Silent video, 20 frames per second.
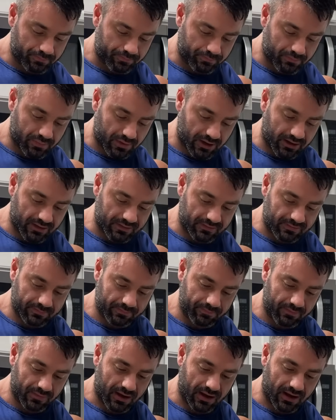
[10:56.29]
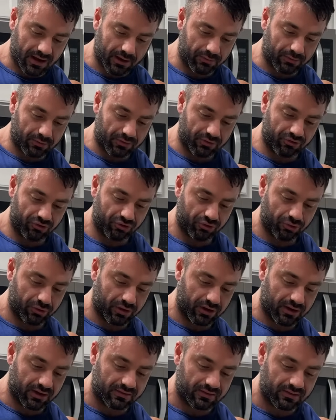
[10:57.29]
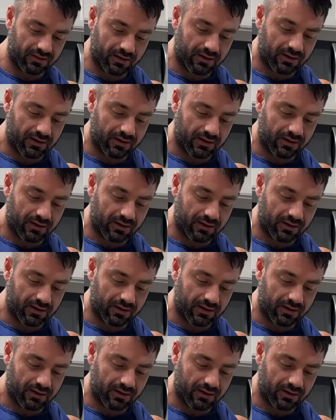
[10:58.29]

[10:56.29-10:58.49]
But I will enjoy it,